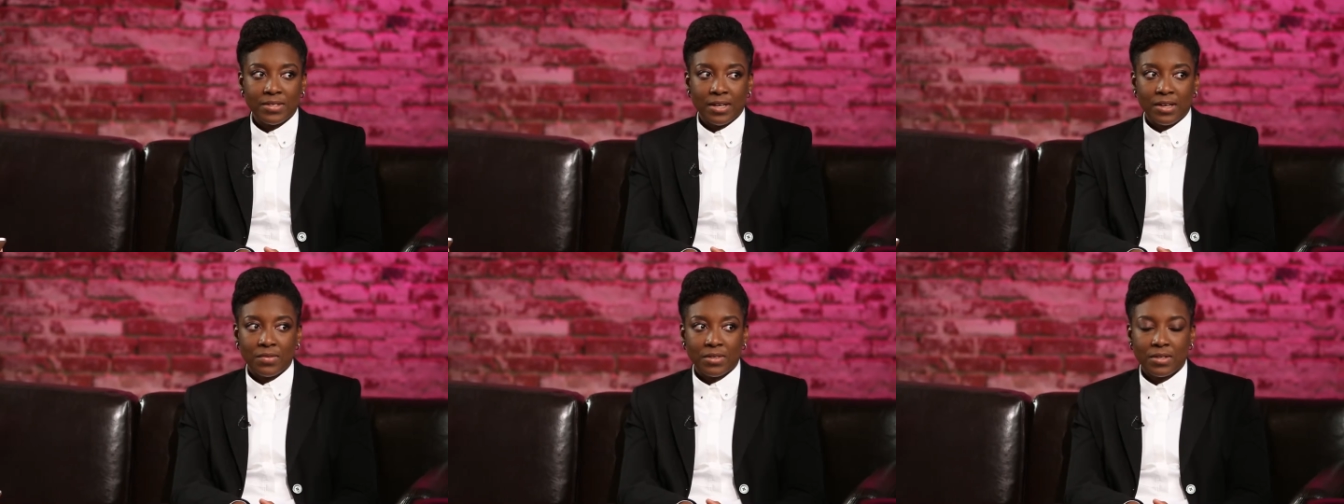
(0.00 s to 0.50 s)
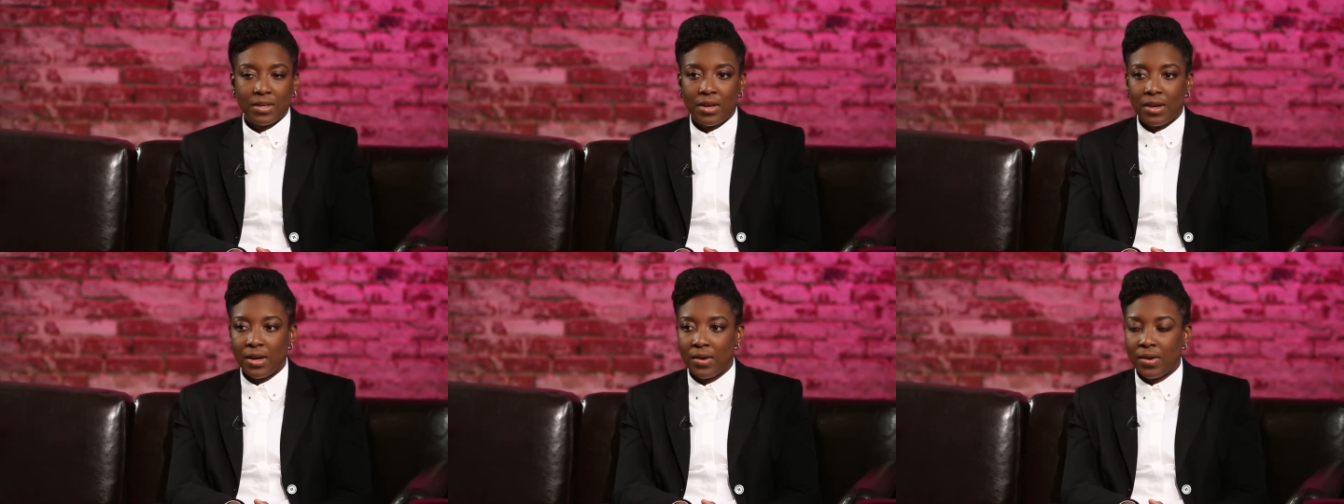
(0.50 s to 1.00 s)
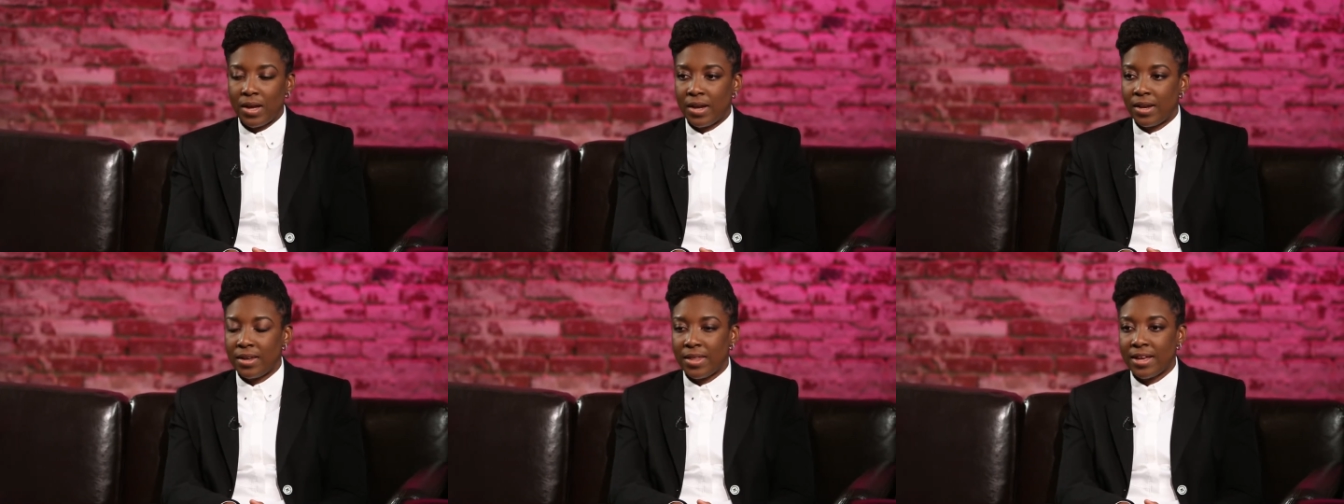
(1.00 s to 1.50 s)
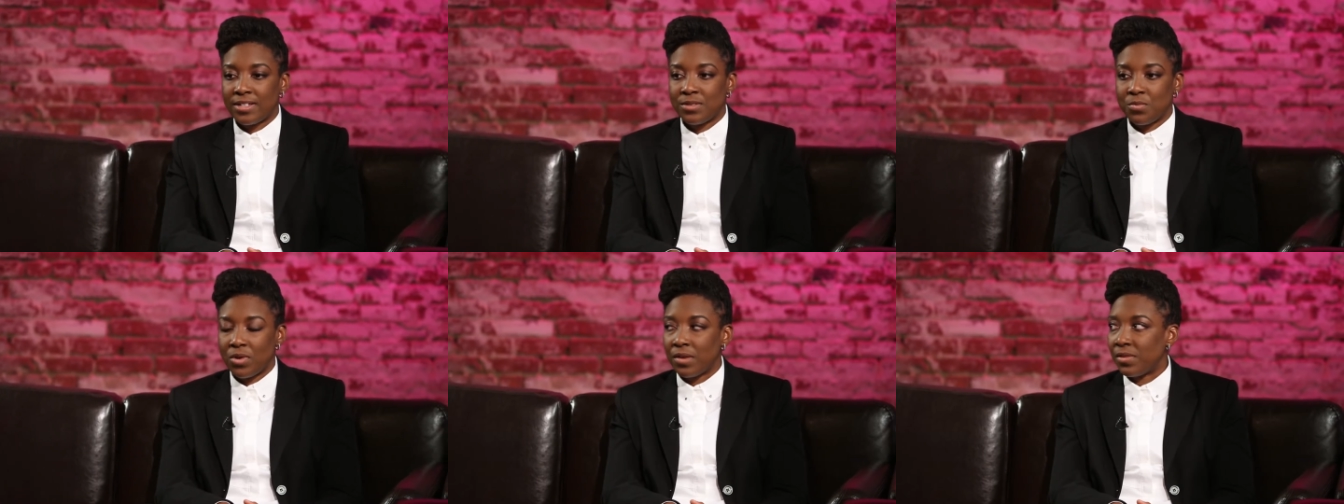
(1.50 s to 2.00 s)
ourselves, and
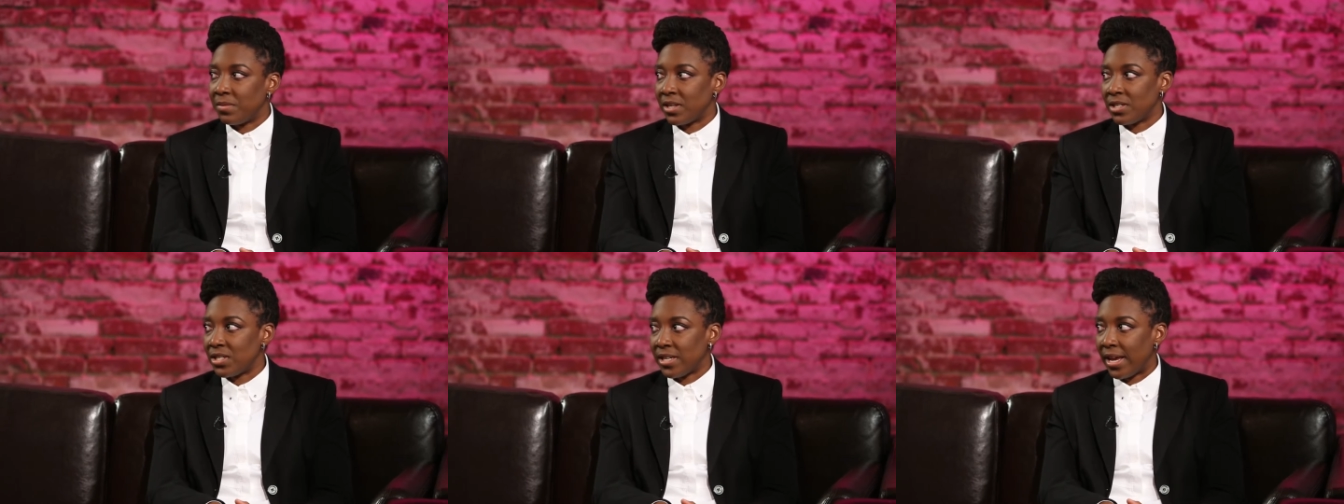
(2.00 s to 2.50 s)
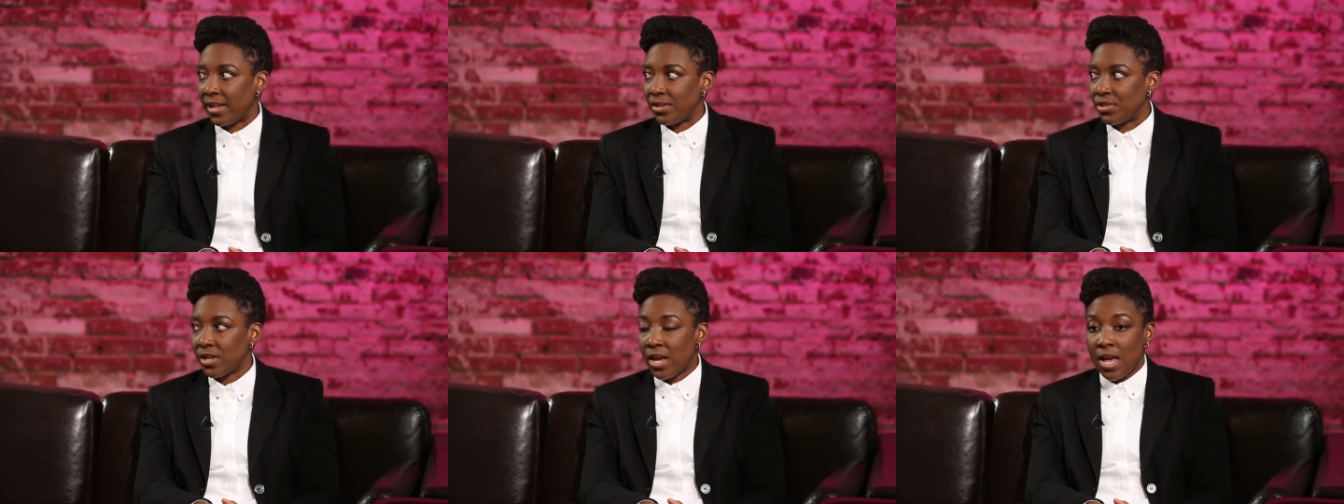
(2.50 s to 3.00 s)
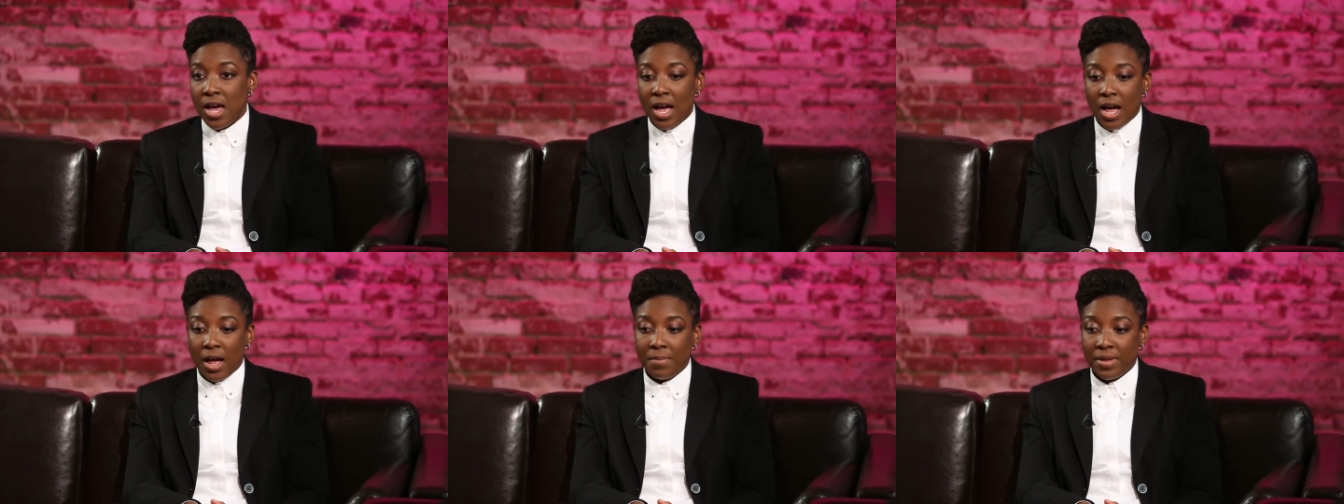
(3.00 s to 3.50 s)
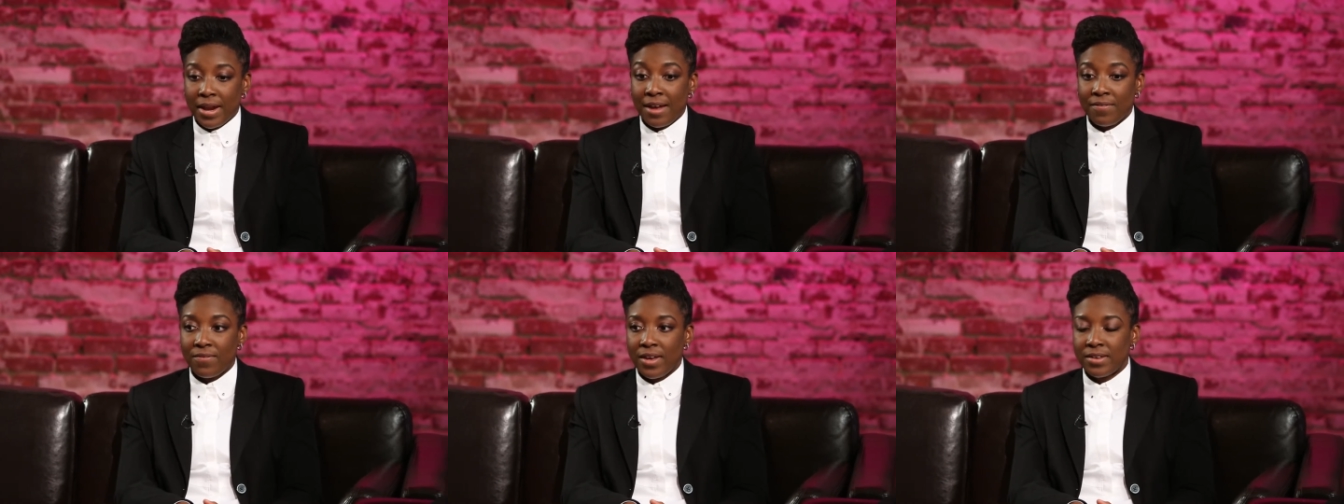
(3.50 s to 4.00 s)
that's one of the biggest challenge that
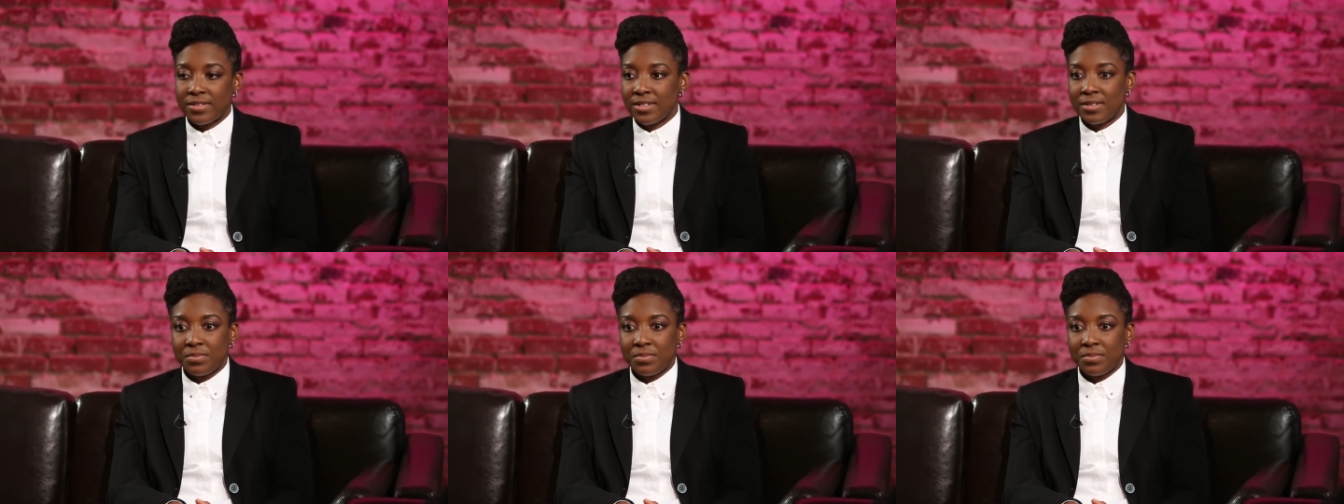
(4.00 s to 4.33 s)
I face.